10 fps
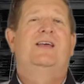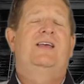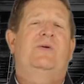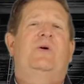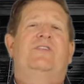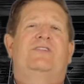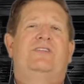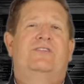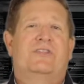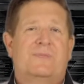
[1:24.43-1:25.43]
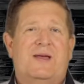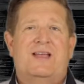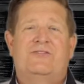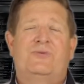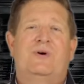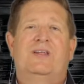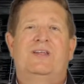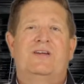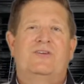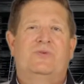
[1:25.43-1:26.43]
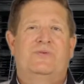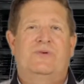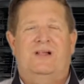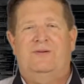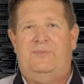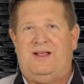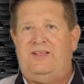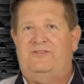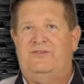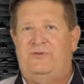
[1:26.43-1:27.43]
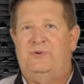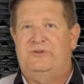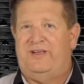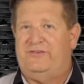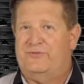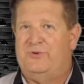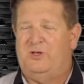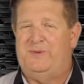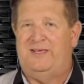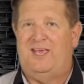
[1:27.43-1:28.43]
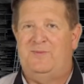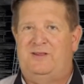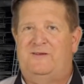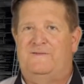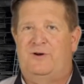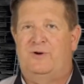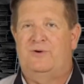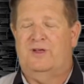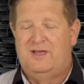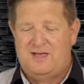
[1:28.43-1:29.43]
It wasn't until the past 20 years when plastic fuel tanks really became into vogue.